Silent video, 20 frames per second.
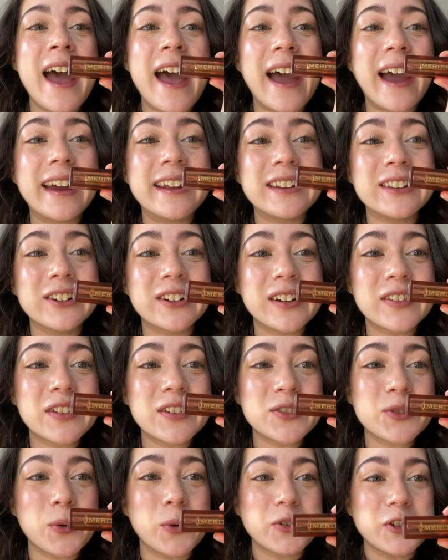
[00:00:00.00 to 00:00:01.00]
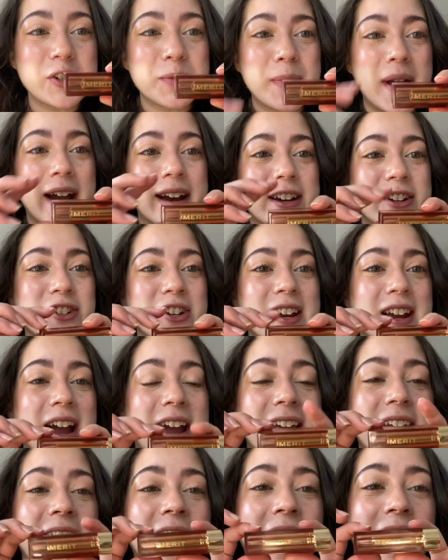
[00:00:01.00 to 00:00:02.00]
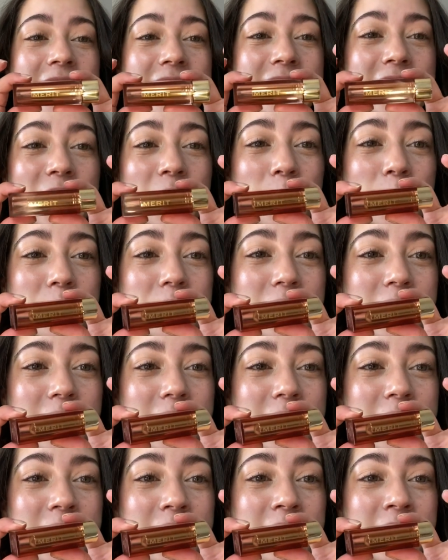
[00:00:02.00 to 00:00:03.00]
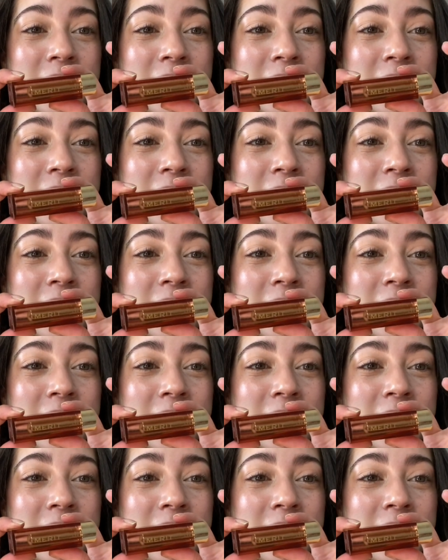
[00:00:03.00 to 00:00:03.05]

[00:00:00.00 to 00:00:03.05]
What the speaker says: And look at this gorgeous packaging. I can't get over